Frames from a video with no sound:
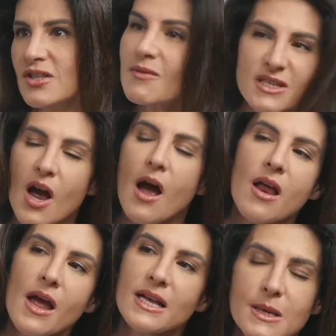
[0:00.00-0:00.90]
So
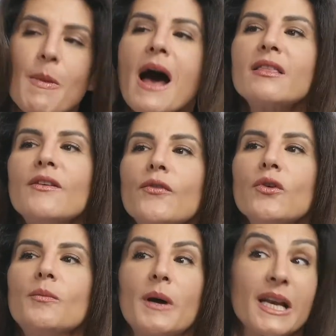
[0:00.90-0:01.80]
it's about the
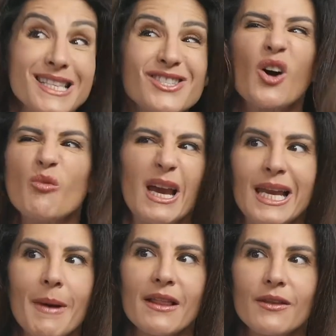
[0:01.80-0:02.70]
food, but it's not
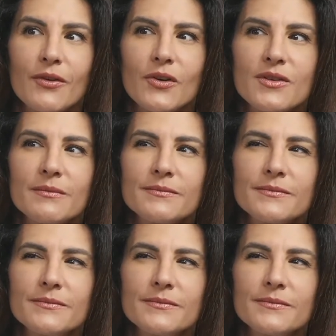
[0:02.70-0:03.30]
really about the food.